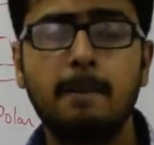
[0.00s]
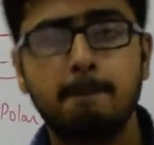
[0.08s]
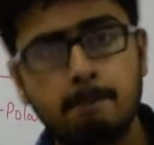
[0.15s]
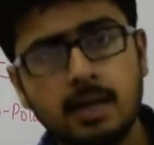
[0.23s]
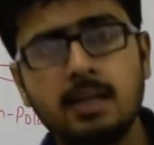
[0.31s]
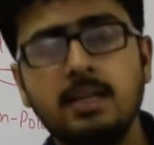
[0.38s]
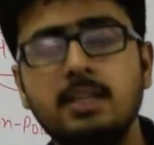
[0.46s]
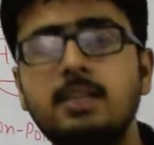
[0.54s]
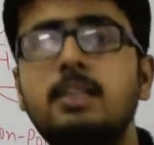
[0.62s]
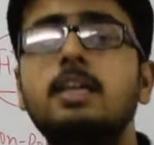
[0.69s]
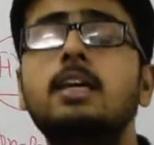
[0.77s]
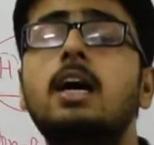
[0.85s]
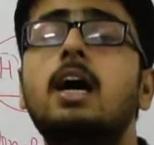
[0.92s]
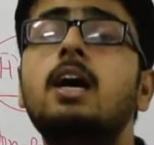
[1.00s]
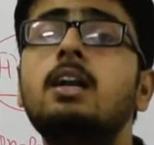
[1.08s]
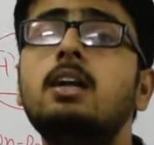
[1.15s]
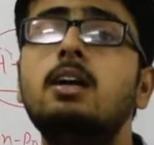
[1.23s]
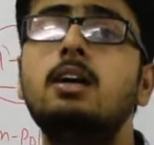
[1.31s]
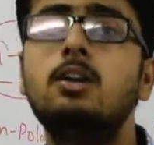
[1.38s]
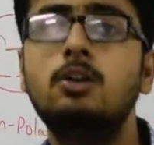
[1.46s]
but they
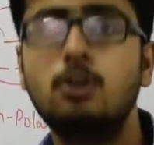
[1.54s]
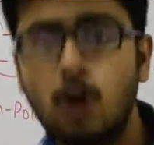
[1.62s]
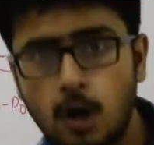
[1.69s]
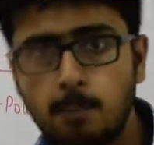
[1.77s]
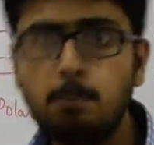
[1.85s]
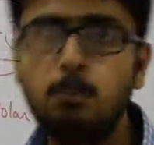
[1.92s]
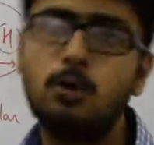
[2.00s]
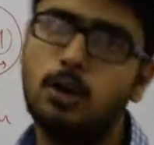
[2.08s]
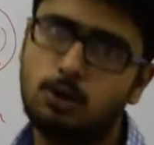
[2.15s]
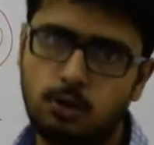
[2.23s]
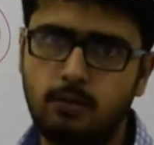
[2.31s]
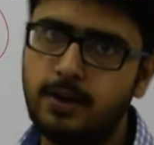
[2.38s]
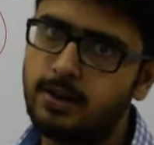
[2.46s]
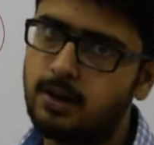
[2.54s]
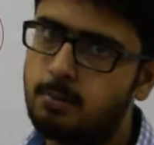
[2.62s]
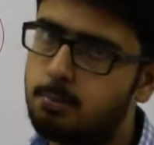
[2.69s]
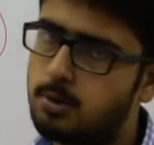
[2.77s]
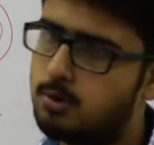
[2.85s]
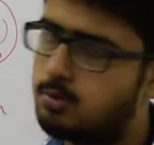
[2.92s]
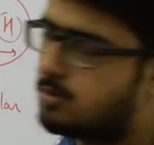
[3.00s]
are non-polar covalent
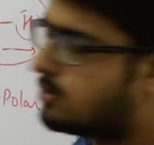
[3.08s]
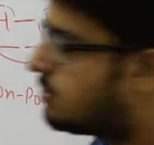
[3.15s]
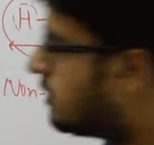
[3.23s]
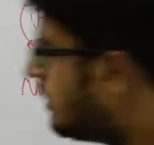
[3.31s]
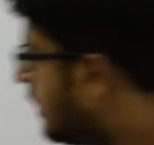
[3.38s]
compounds.